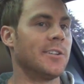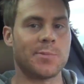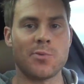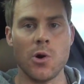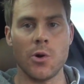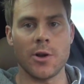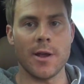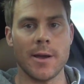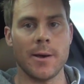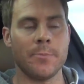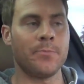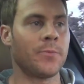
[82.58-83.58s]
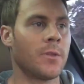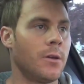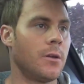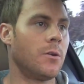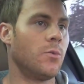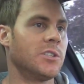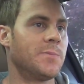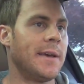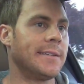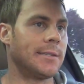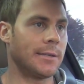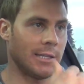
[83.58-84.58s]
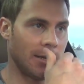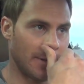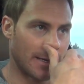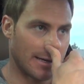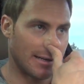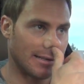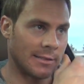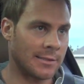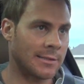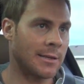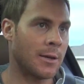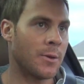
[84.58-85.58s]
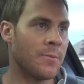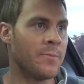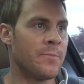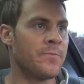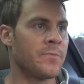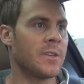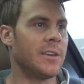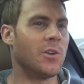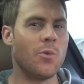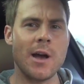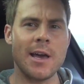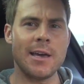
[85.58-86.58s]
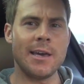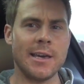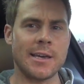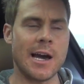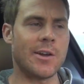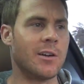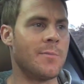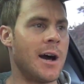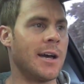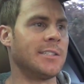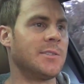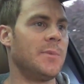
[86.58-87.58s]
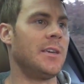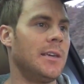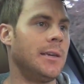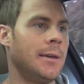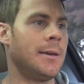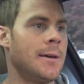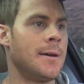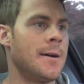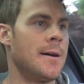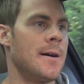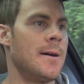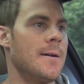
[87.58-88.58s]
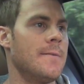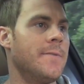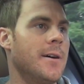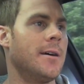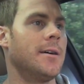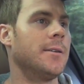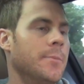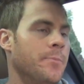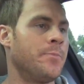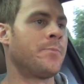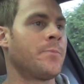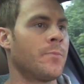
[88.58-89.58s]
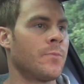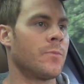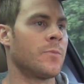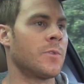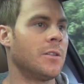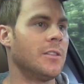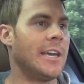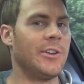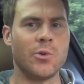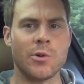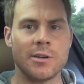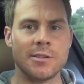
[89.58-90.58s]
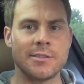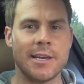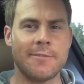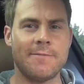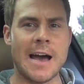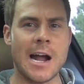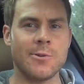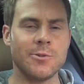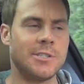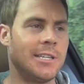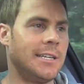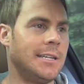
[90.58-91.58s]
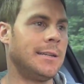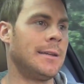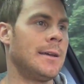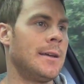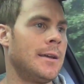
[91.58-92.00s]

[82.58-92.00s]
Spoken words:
program was basically because in a way it kind of reminds me of Layne Norton's like fat routine,